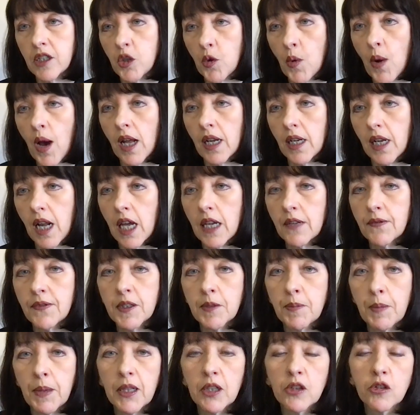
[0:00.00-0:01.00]
to our
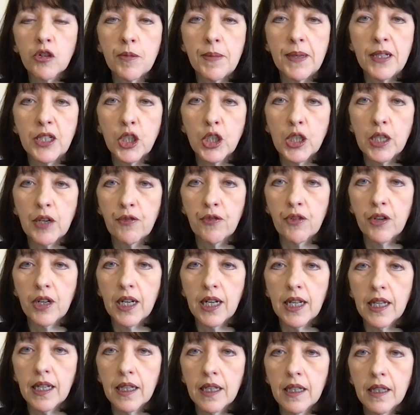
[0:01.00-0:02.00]
life's pilgrimage
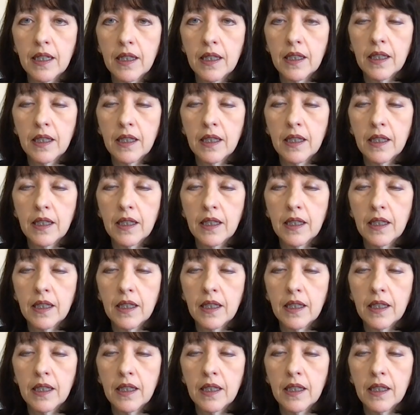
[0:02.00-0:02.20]
differently.